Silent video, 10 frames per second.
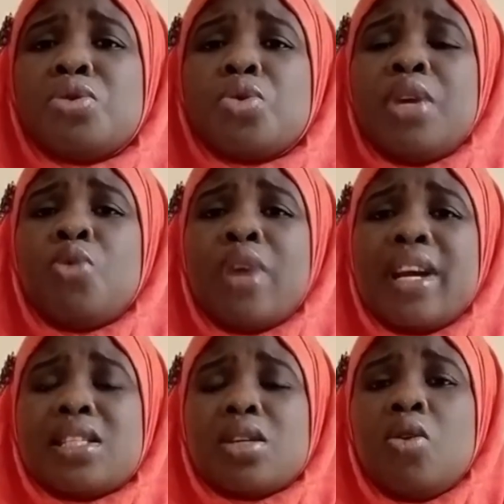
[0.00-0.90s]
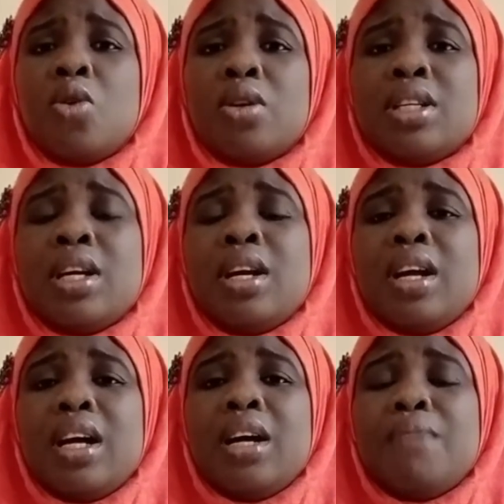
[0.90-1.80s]
to erect on
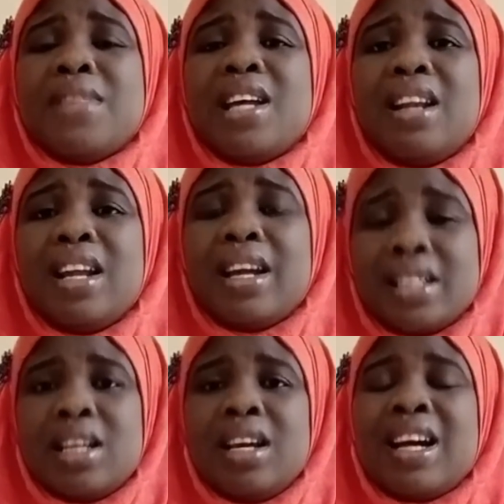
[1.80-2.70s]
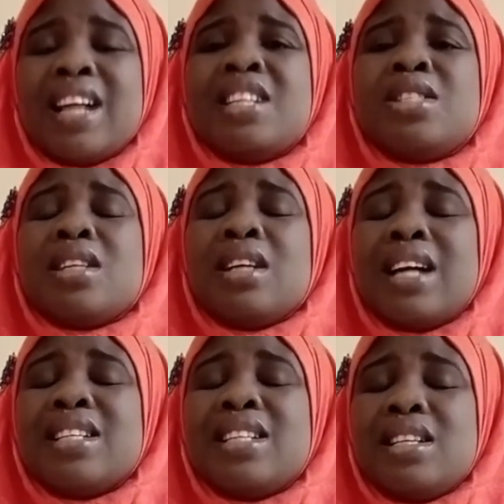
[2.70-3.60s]
that land, can
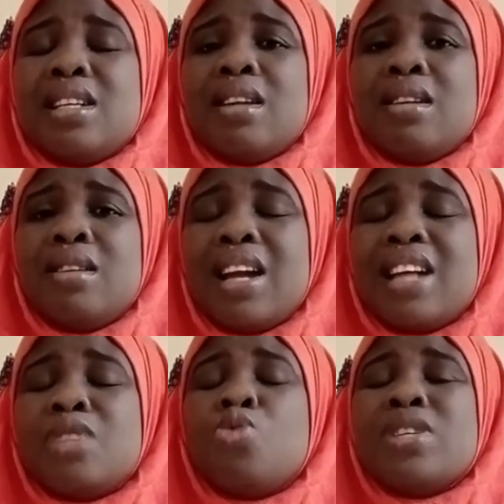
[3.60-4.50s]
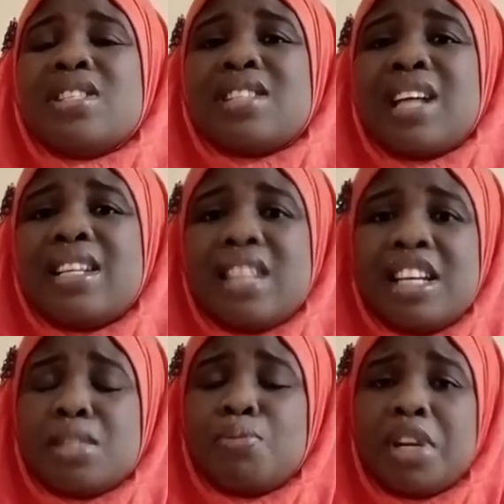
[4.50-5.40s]
the land withstand
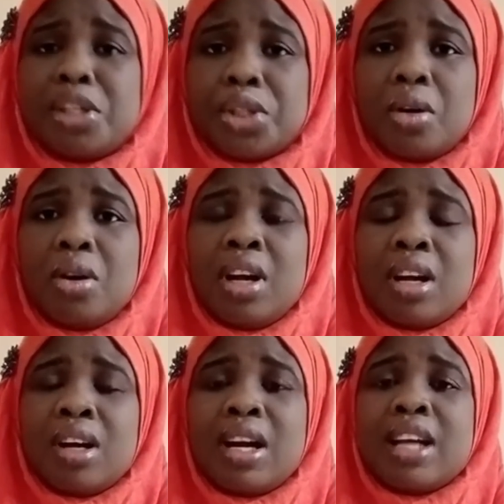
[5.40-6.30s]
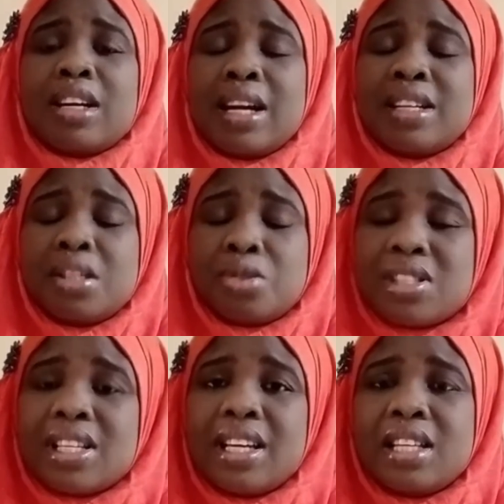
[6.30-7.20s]
its pressure? Can it
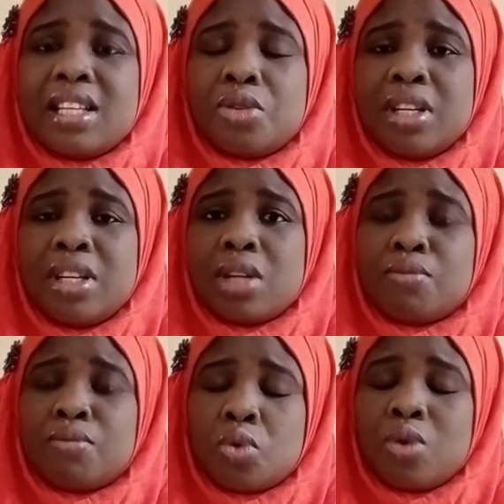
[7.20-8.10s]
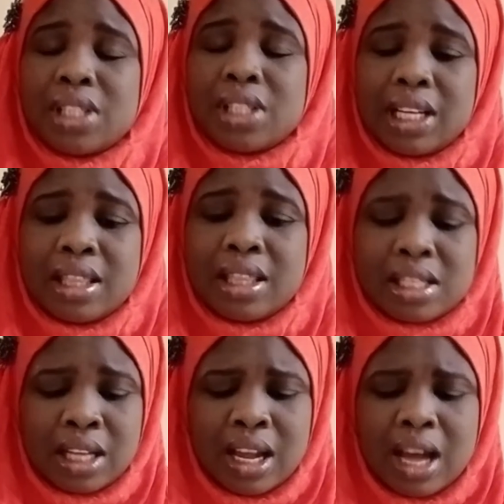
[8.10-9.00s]
sustain it? You need to consider
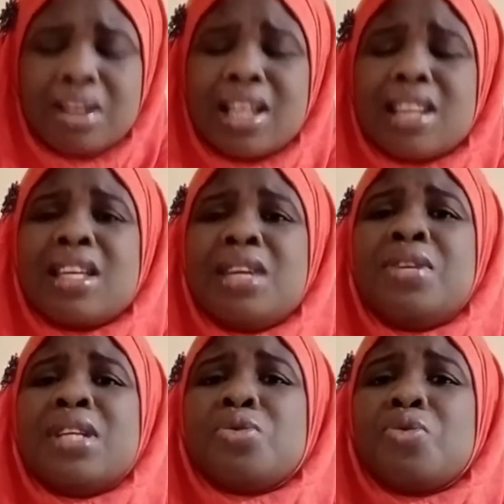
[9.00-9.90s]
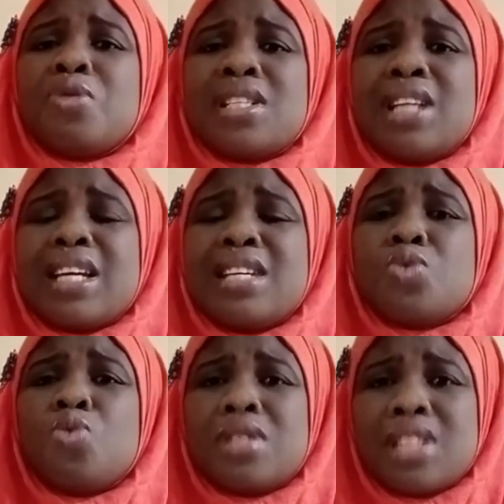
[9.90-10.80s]
this. Another thing you need to consider is
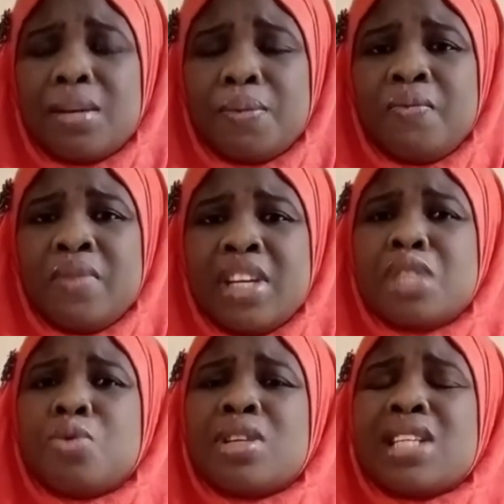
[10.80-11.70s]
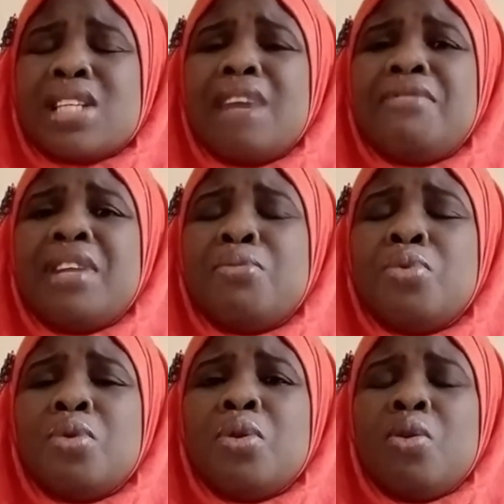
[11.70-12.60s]
water. Is water
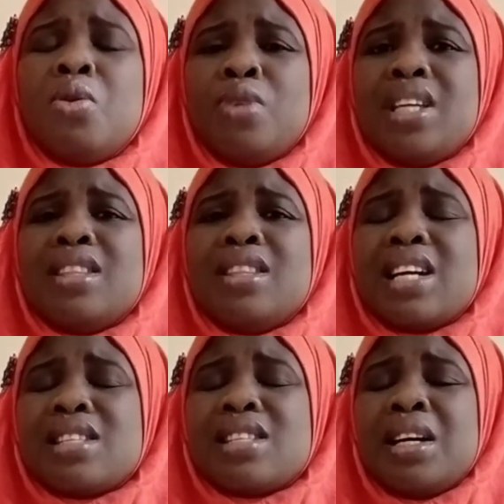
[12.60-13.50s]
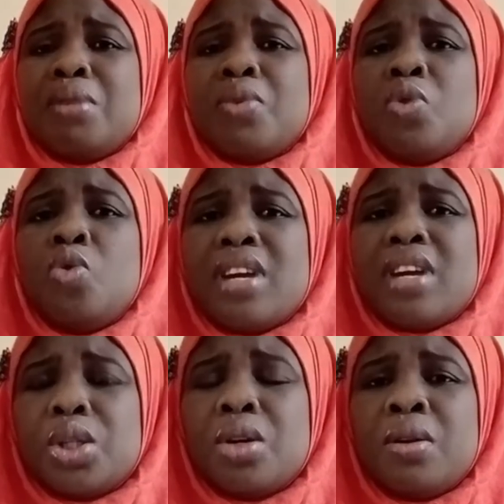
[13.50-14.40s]
available within that
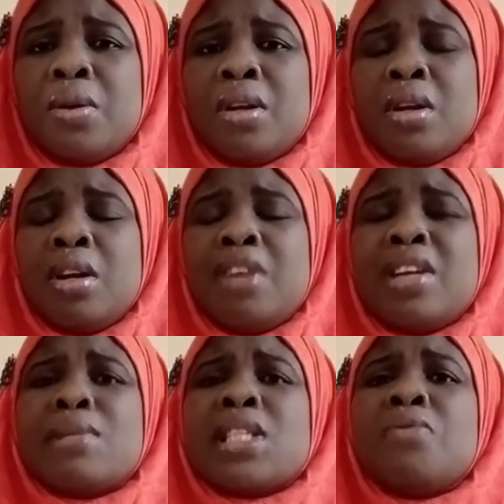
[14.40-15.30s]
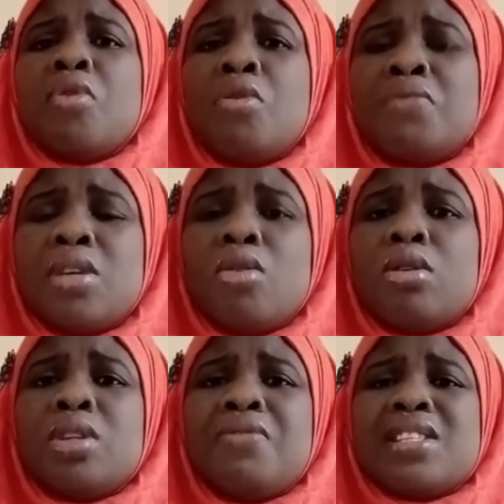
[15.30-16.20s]
location, irrespective of the
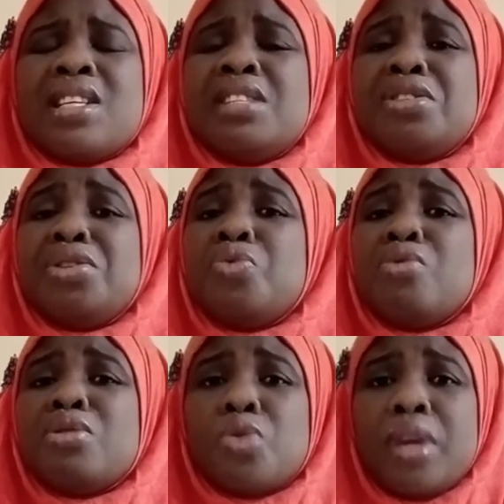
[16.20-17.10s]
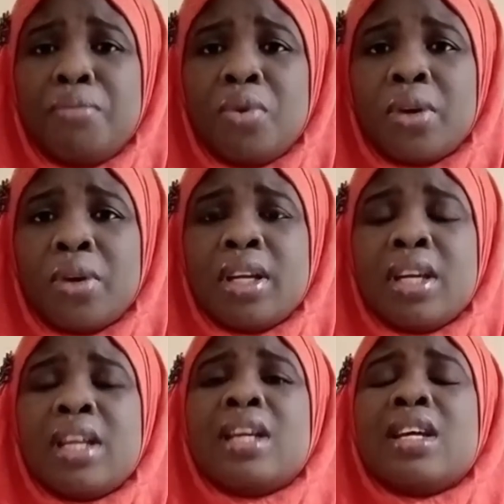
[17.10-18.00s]
culture facility you want to employ?
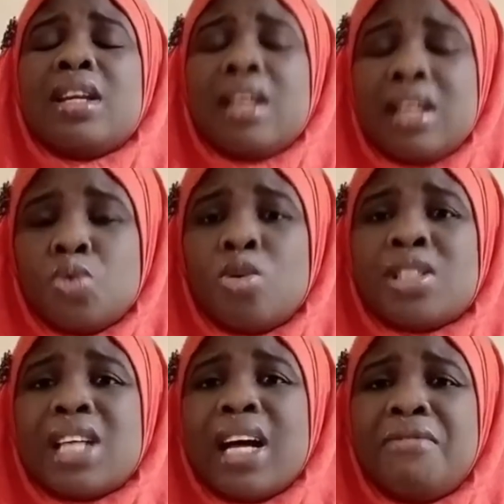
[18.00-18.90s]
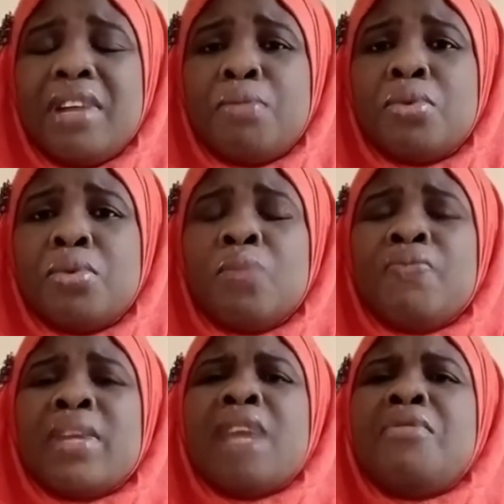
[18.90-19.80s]
Is water available?
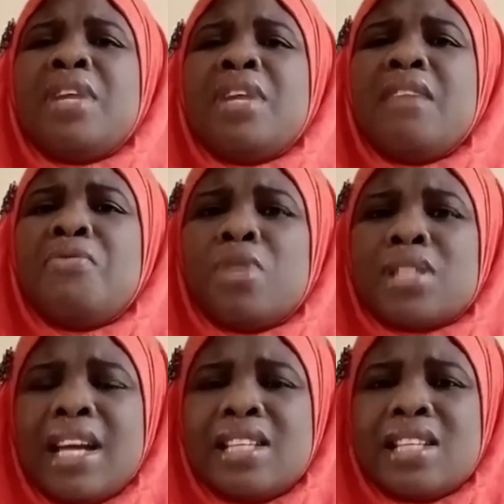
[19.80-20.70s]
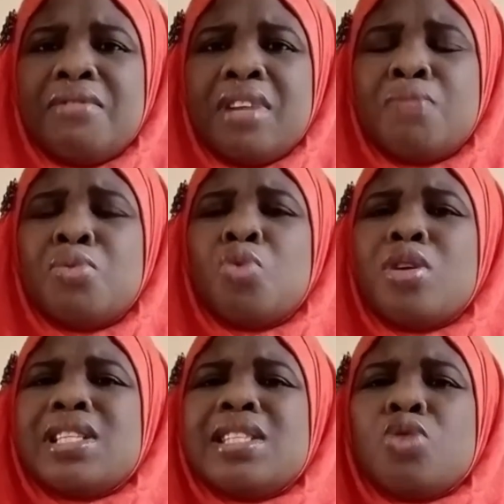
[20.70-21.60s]
Even if water is available,
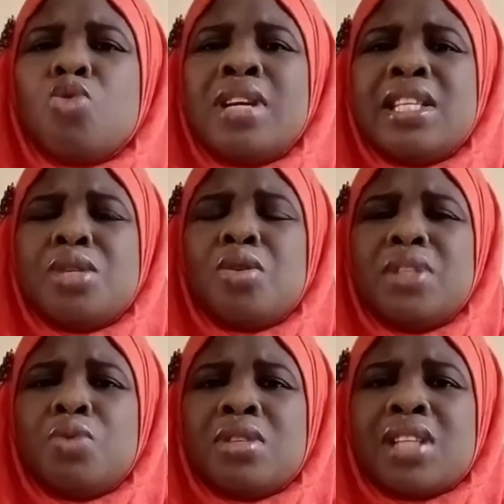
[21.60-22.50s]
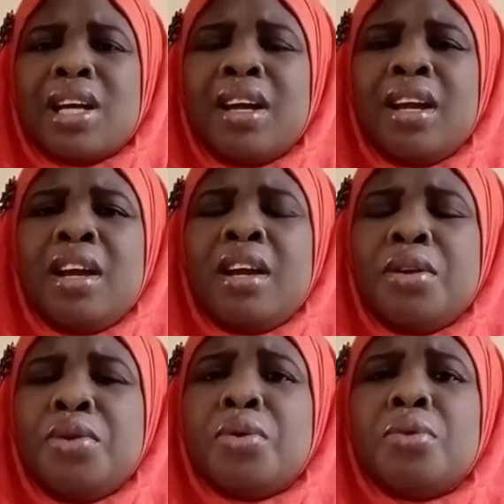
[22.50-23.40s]
what is the quality of the water?
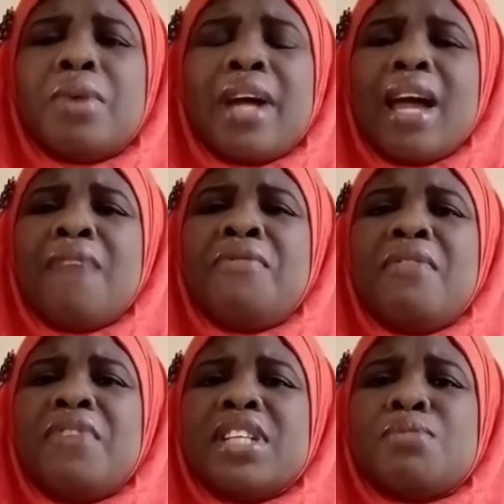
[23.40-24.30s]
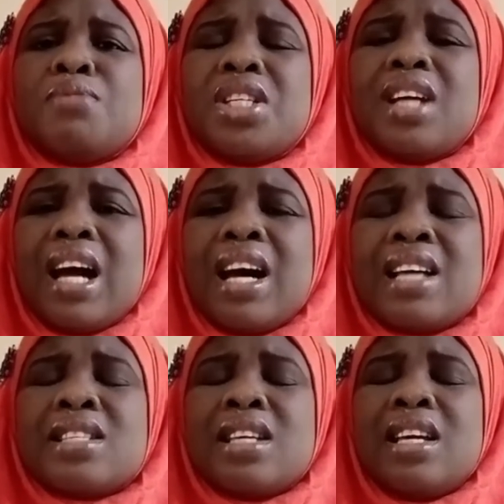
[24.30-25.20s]
You know, every fish species
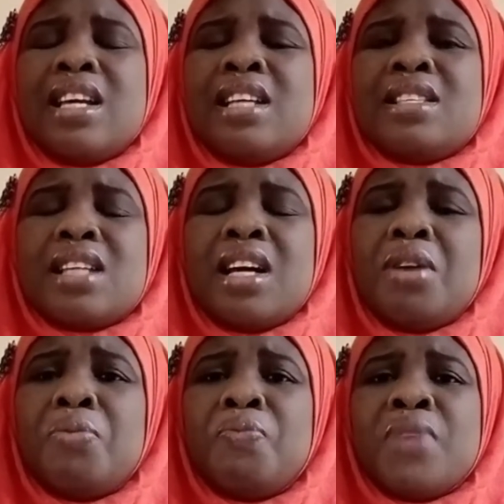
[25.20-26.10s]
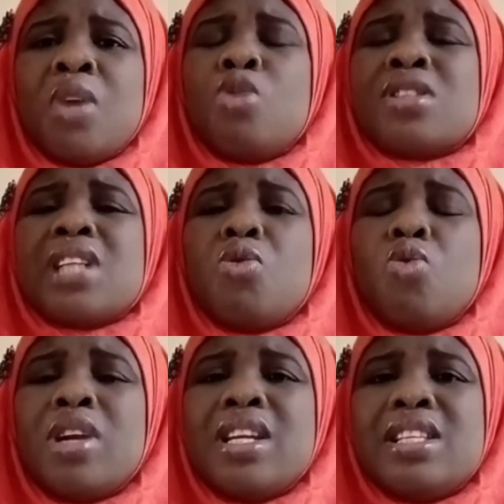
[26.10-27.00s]
has its water
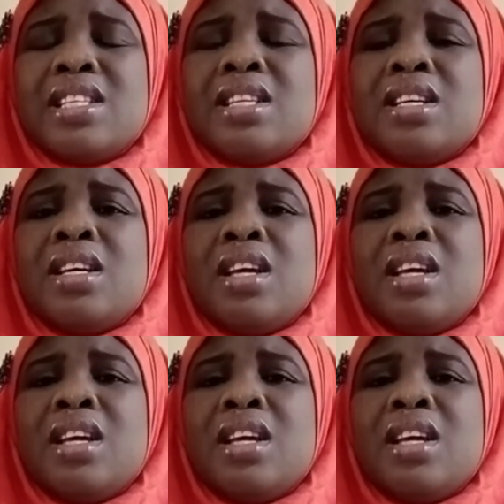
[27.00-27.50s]
quality